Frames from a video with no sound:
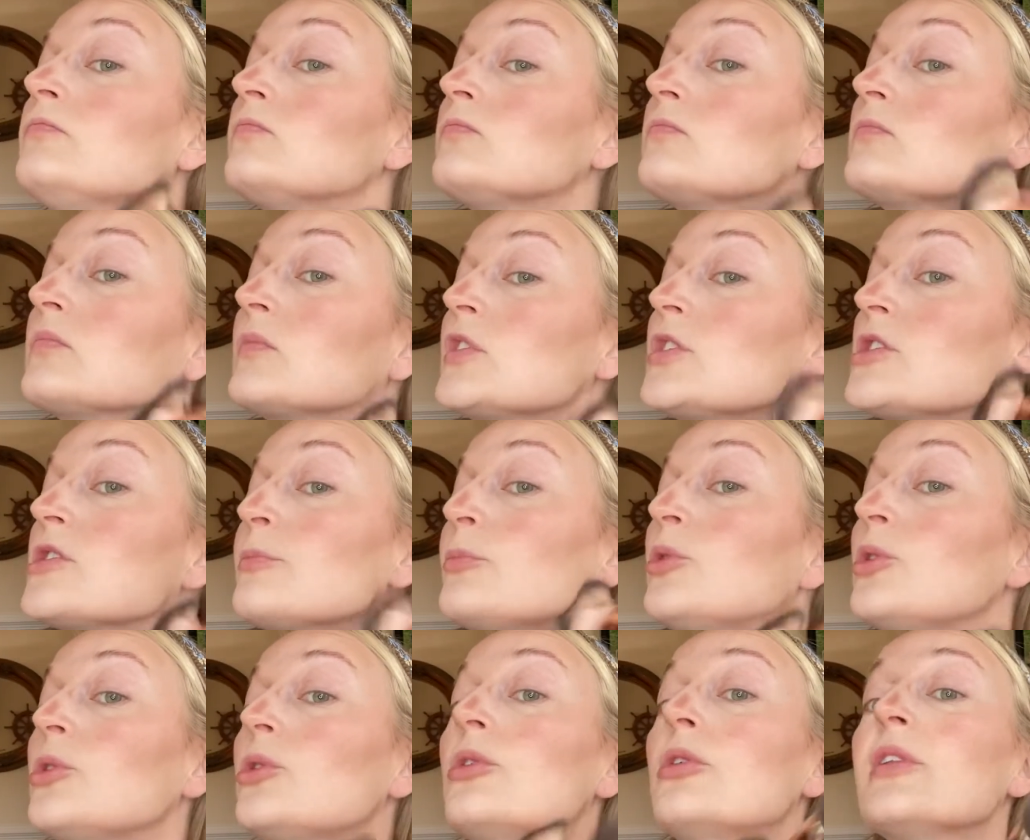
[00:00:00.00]
And just
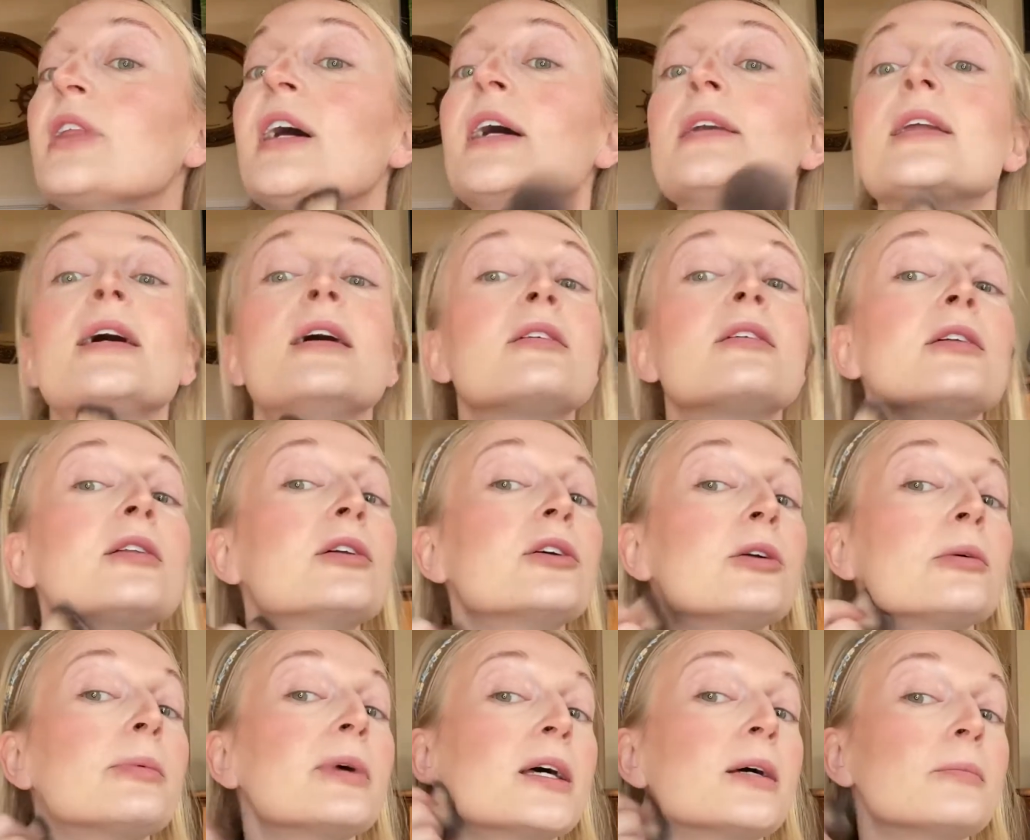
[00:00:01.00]
pull that down a little
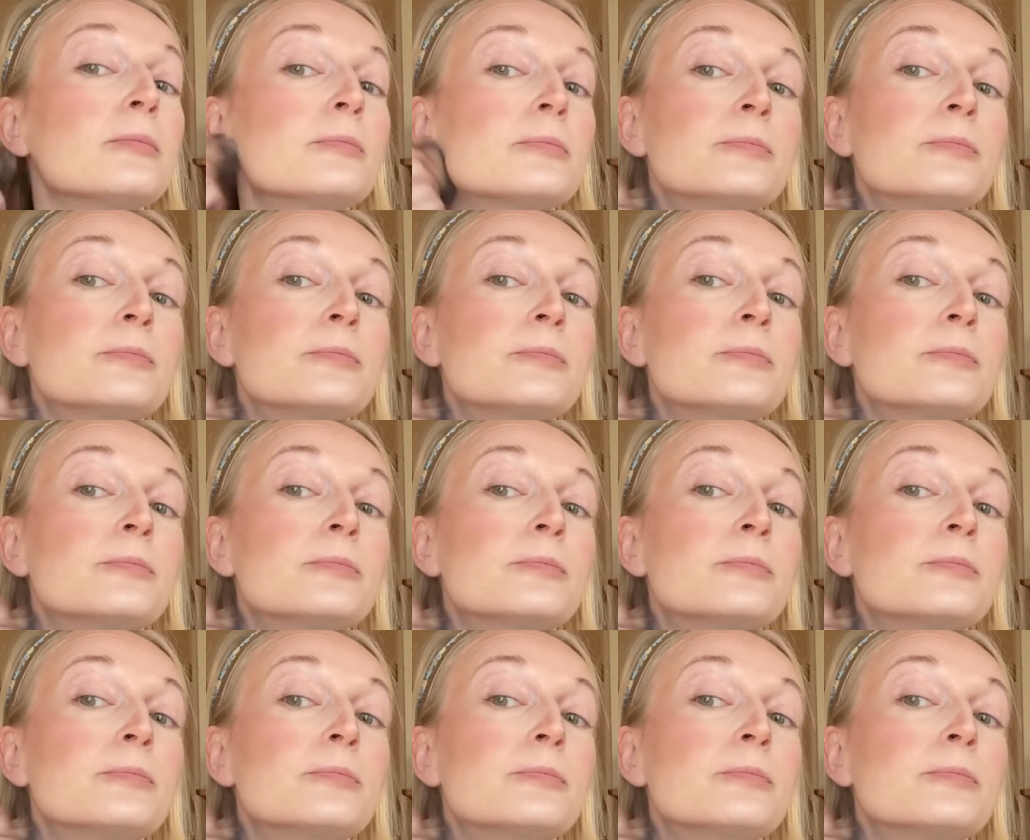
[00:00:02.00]
bit.